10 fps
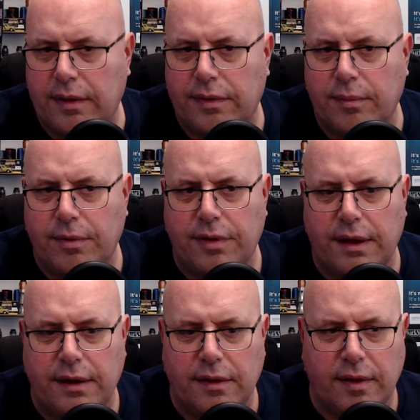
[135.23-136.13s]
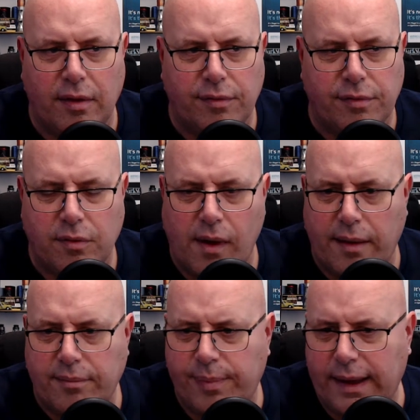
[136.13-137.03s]
The machine itself was
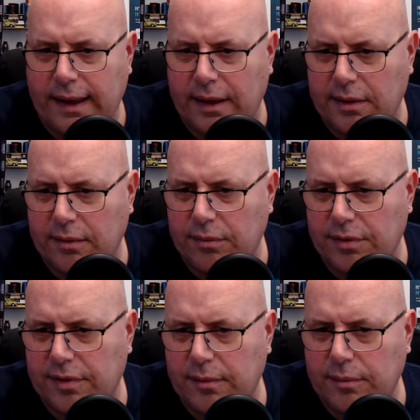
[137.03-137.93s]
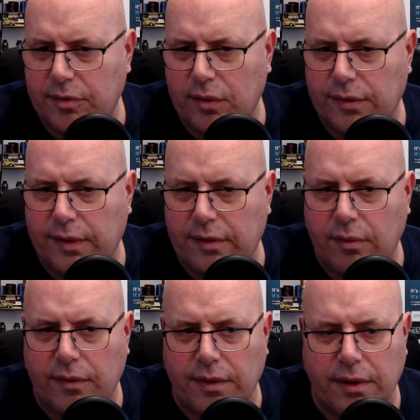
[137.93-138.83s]
quite big. It was a similar sort of thing
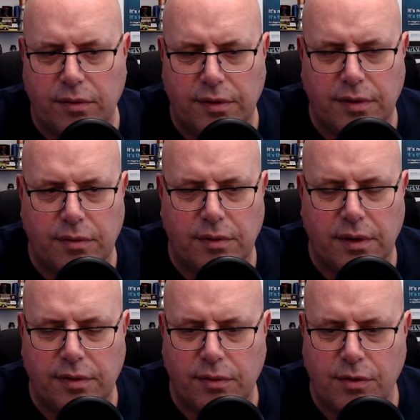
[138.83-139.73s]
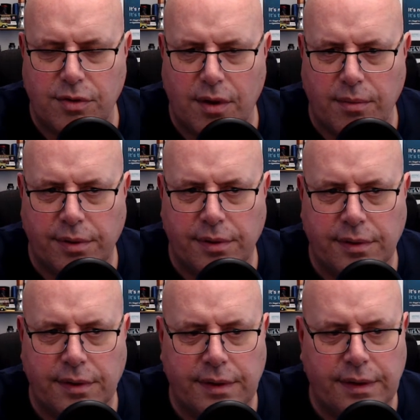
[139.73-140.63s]
to what they use into a shop,
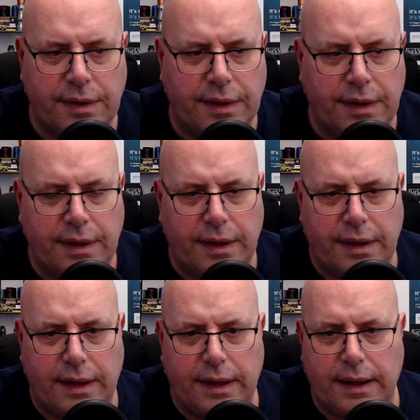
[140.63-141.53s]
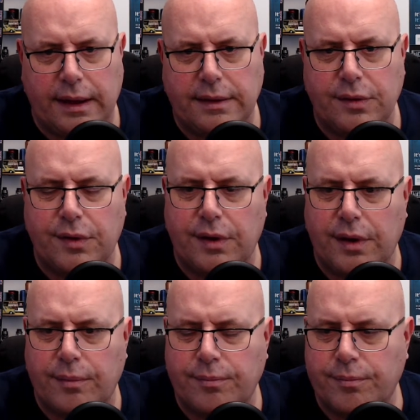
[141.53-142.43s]

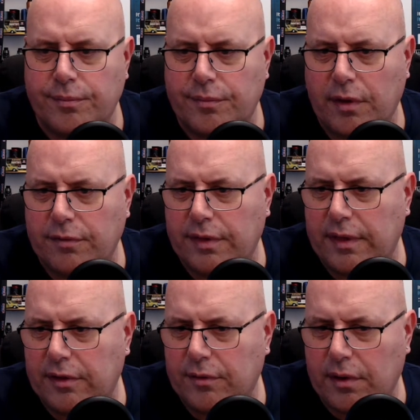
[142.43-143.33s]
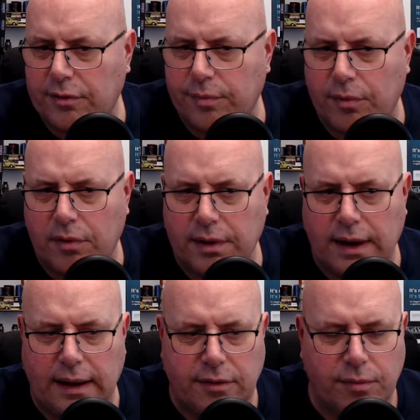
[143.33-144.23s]
and obviously these are a lot smaller.
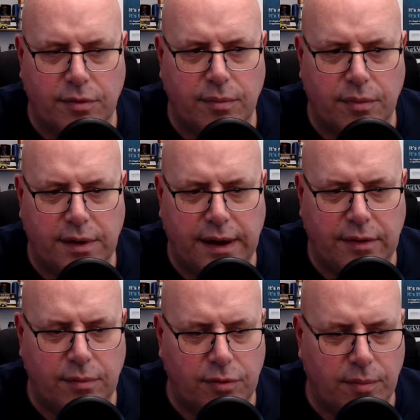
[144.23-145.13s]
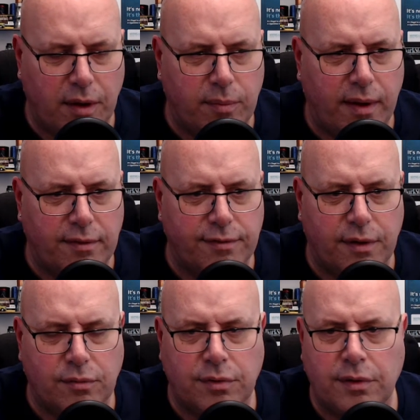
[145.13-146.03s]
Connect up to a mobile
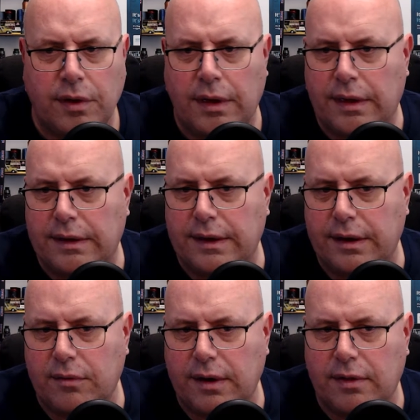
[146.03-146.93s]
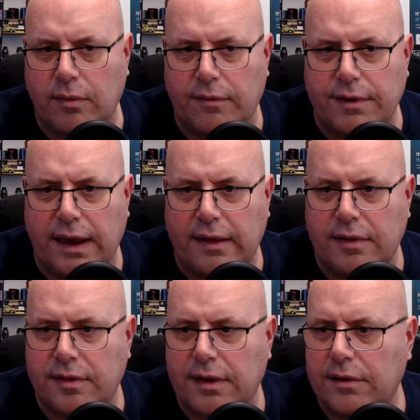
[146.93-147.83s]
phone. You do need to have a
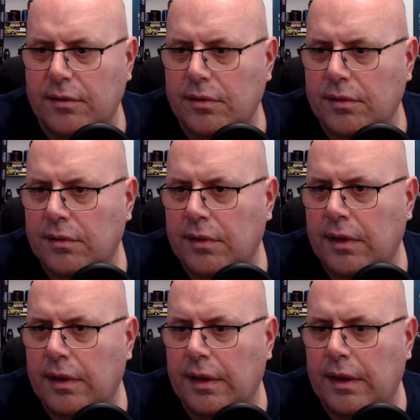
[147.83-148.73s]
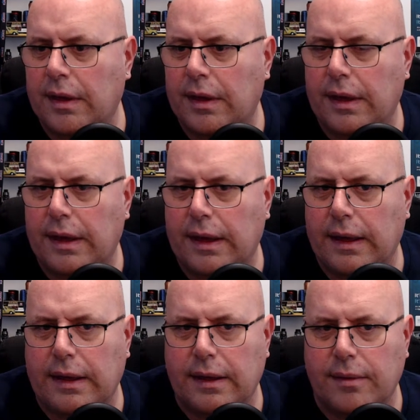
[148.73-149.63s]
data signal
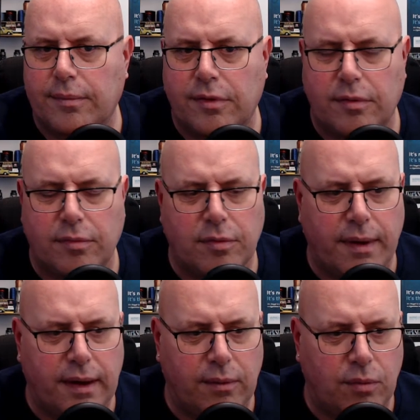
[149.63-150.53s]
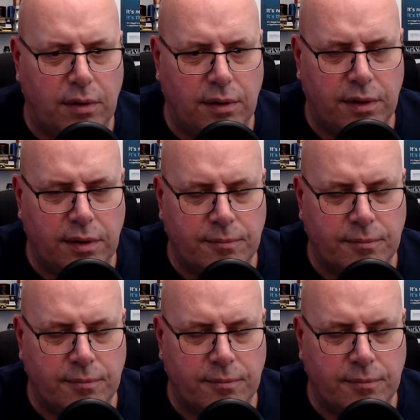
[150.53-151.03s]
to make it work.